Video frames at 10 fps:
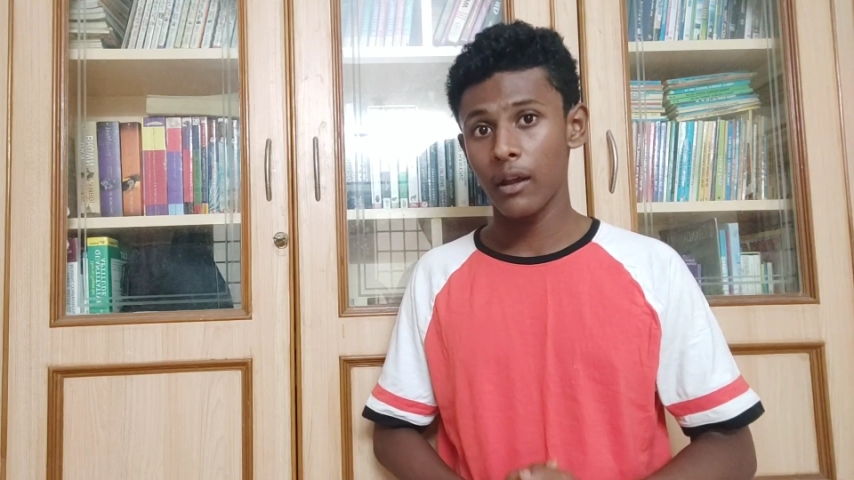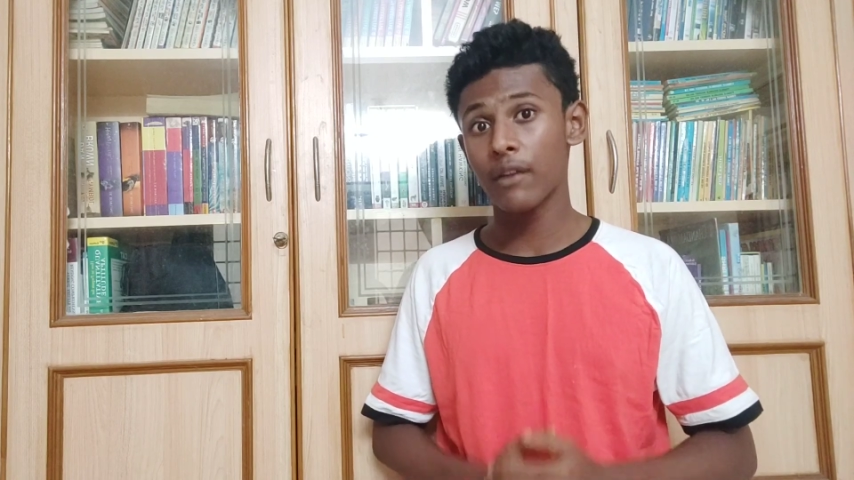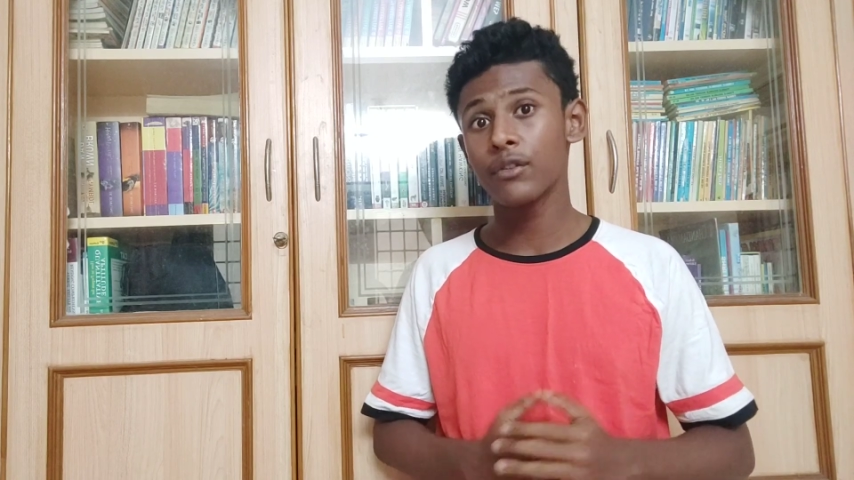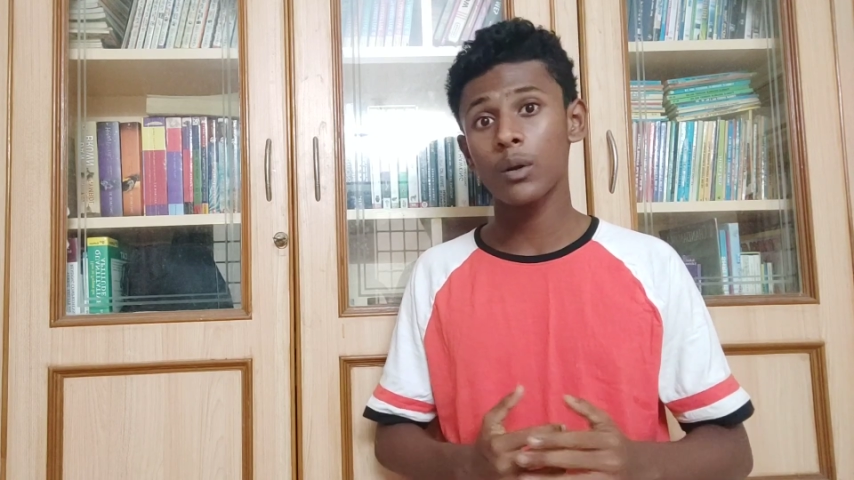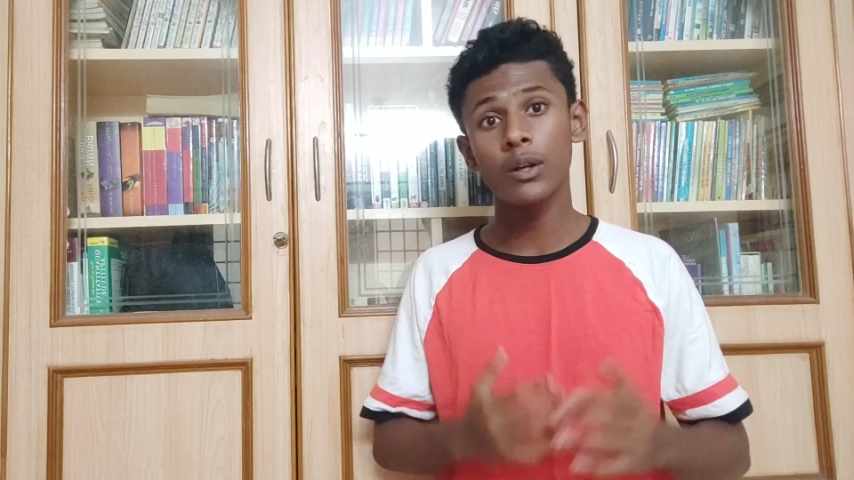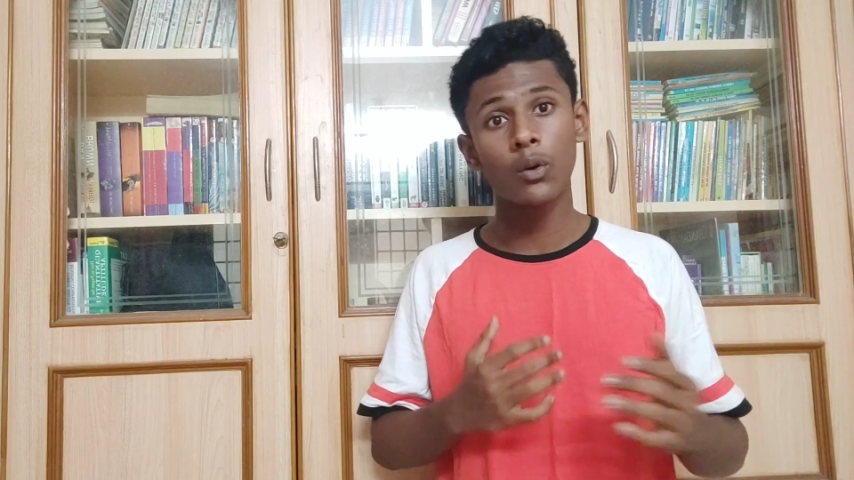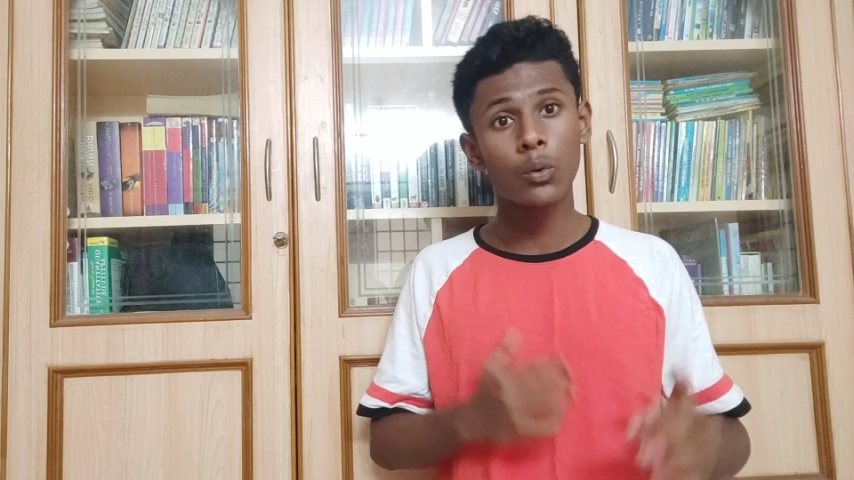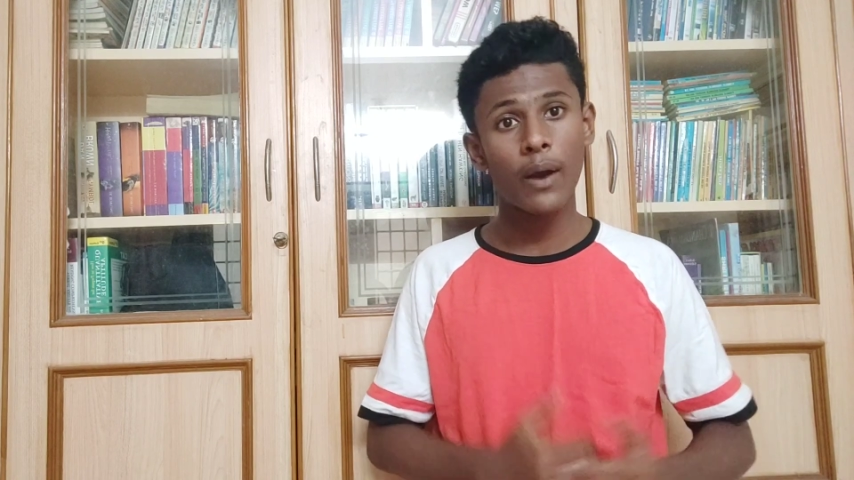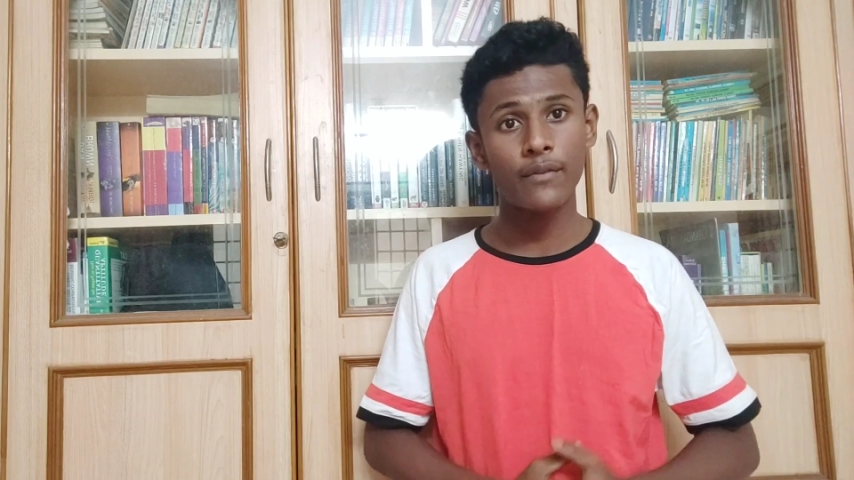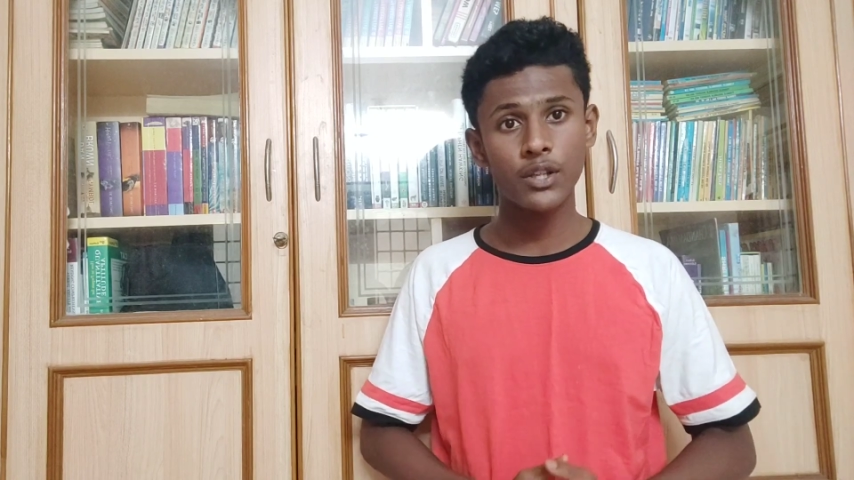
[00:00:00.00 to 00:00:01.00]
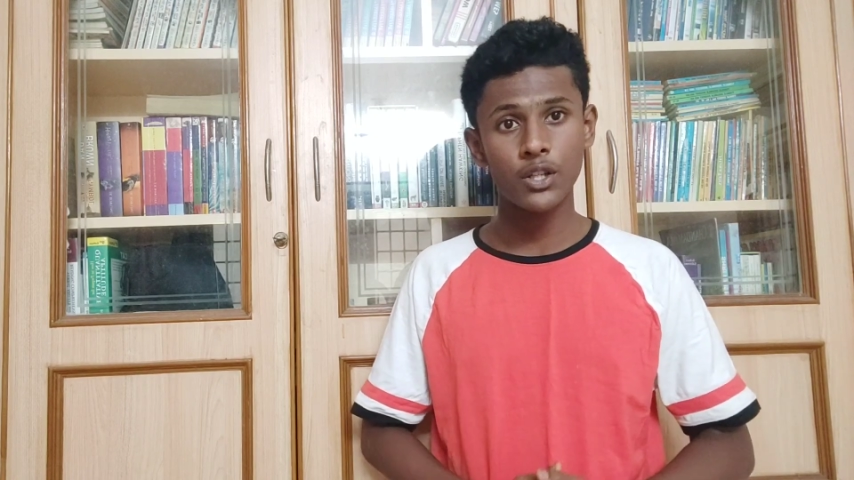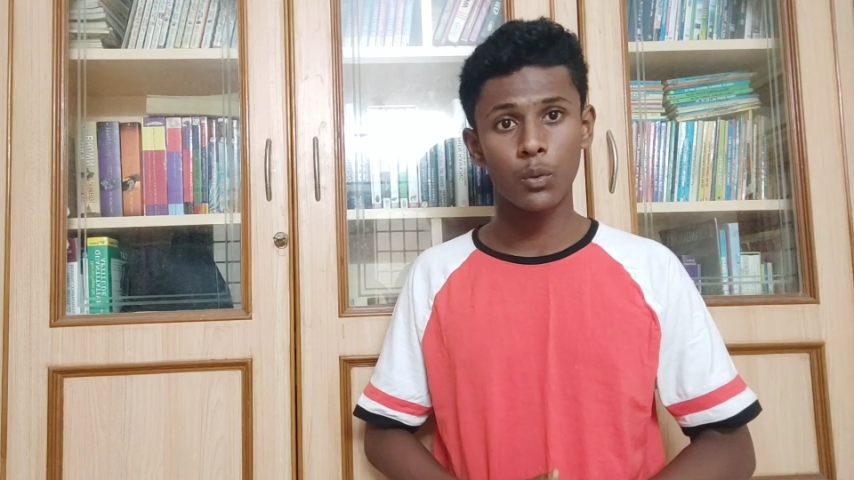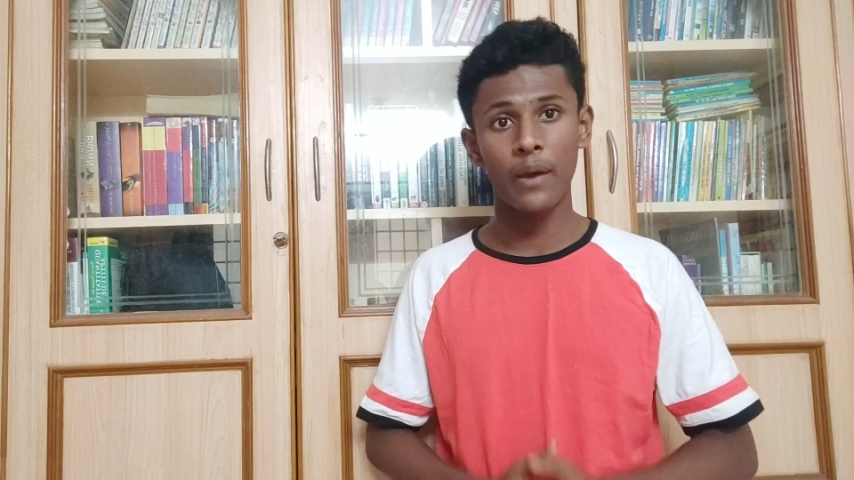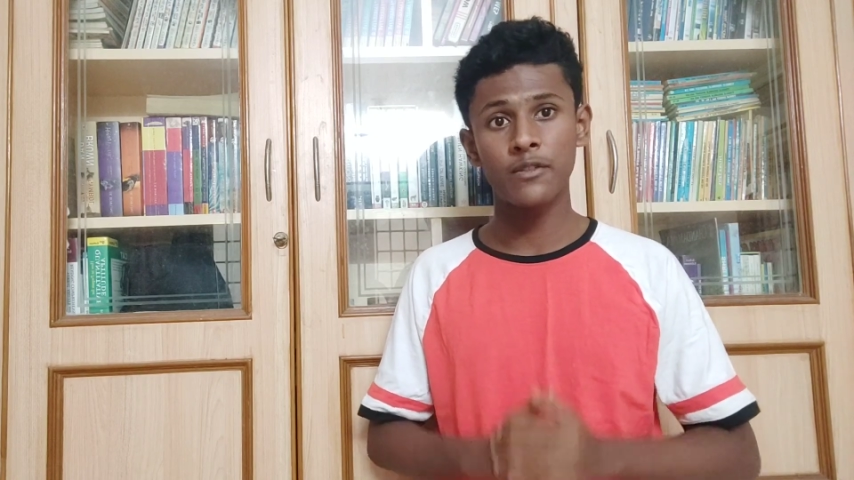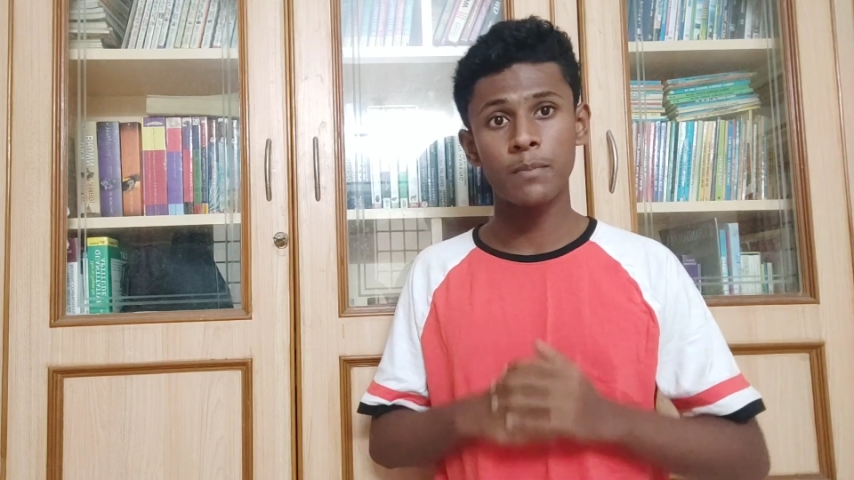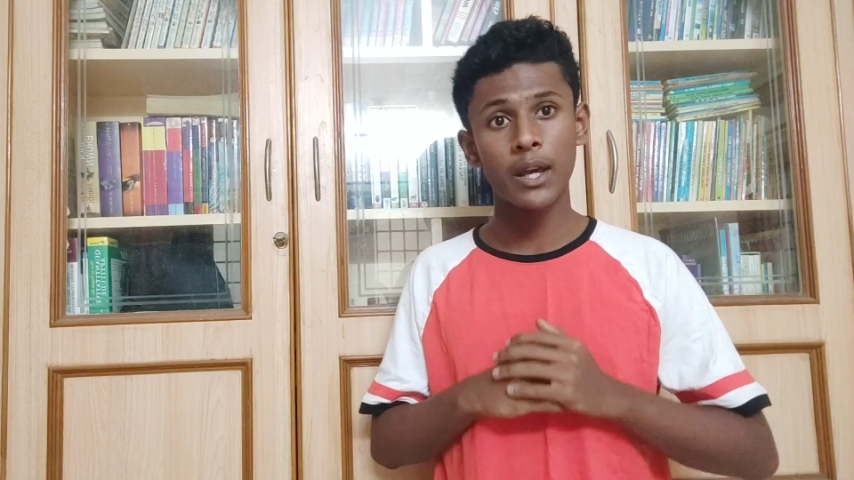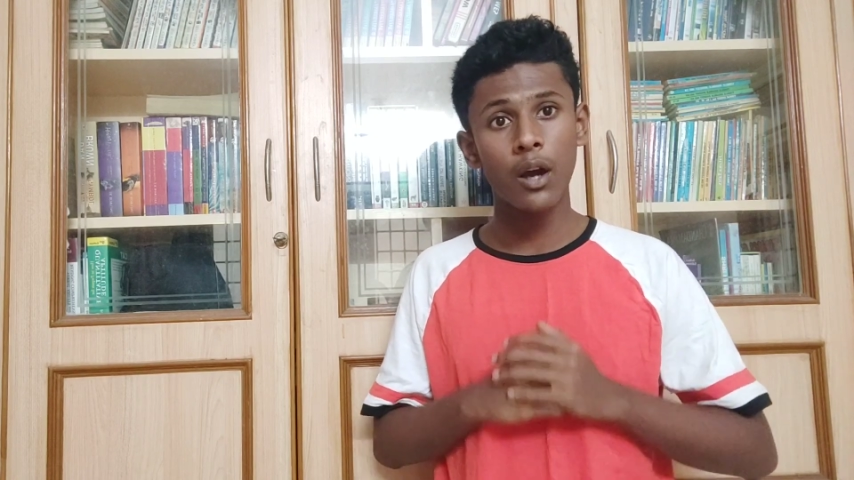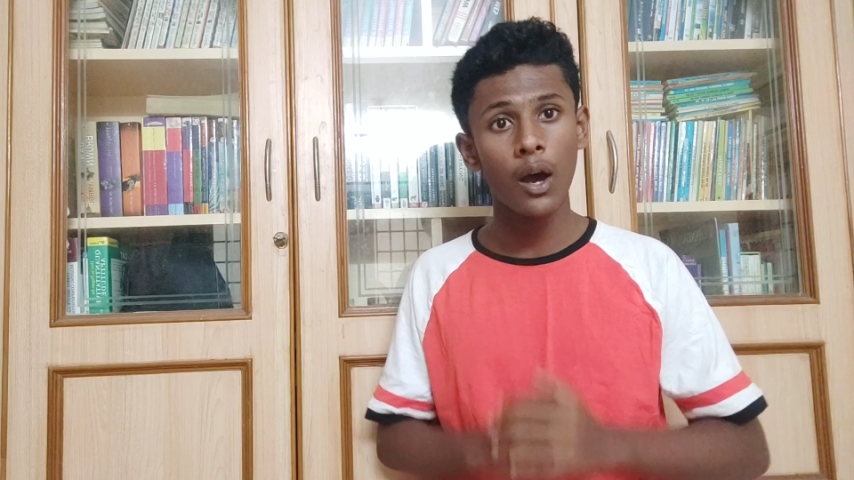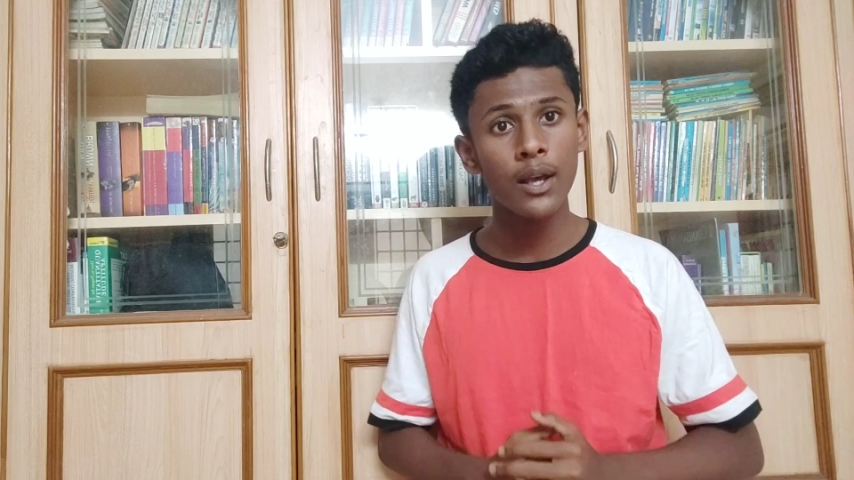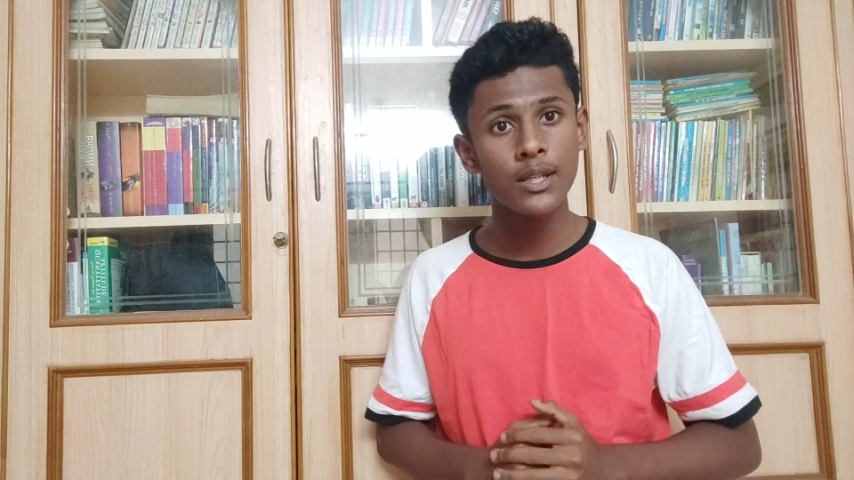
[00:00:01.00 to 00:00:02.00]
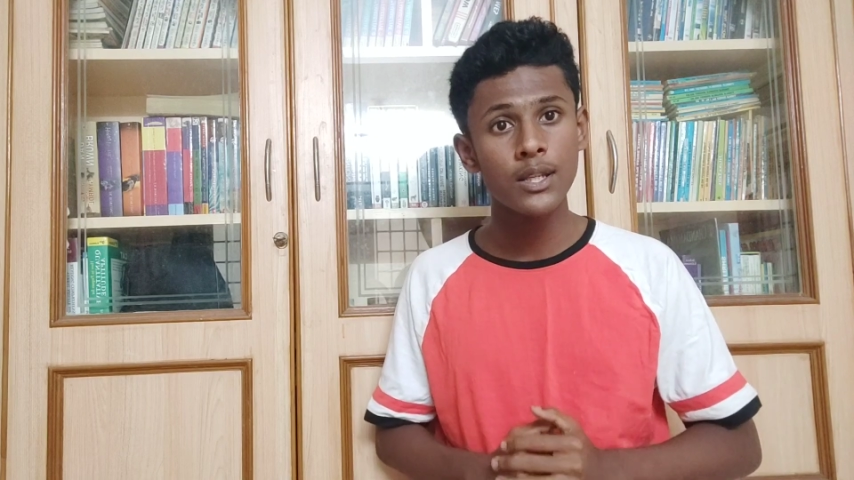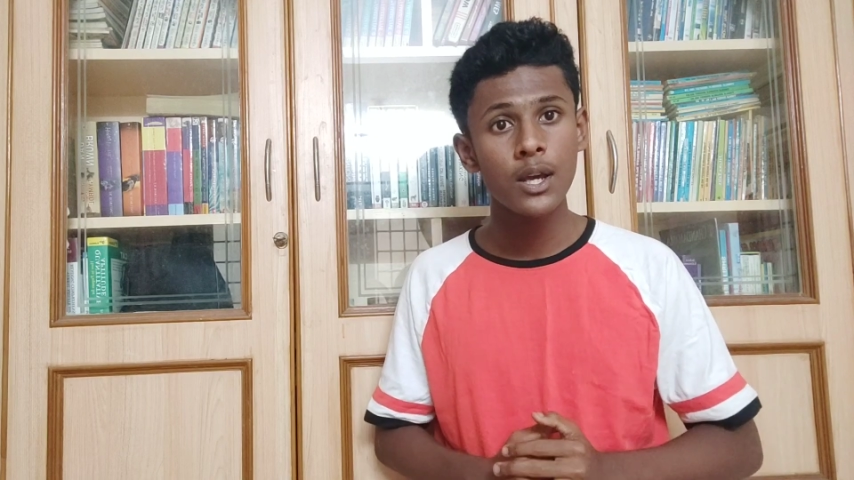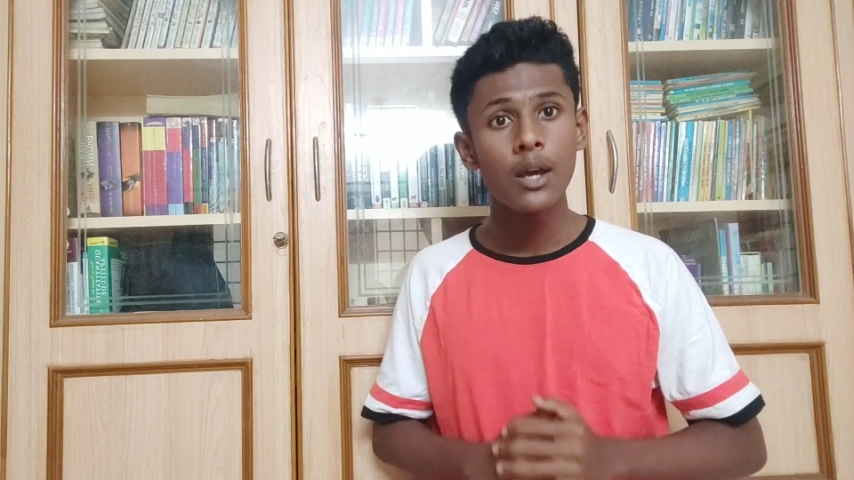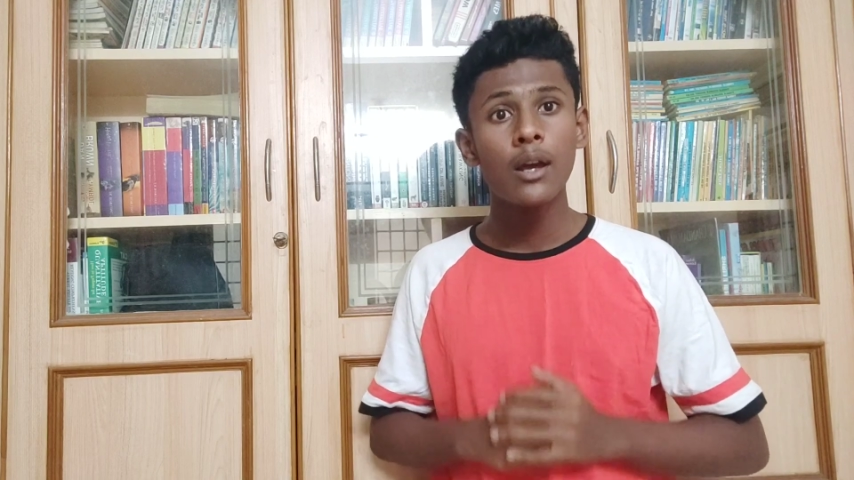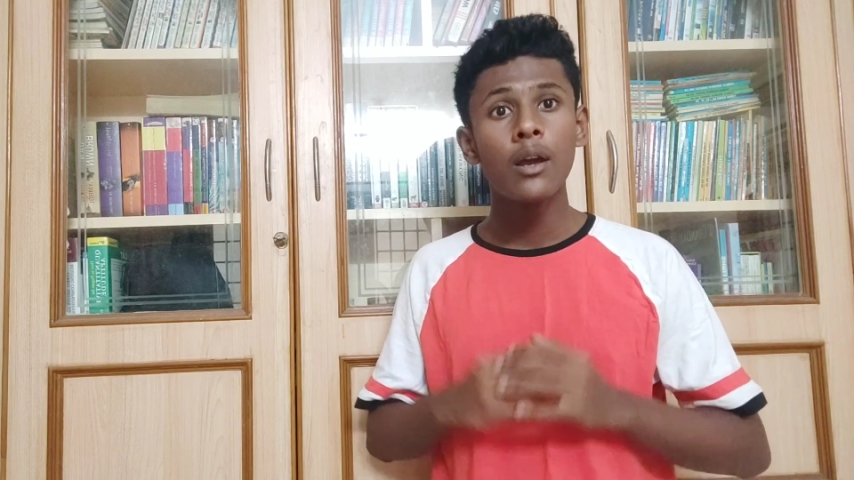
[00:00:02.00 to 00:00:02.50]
If there are no gravitational waves, because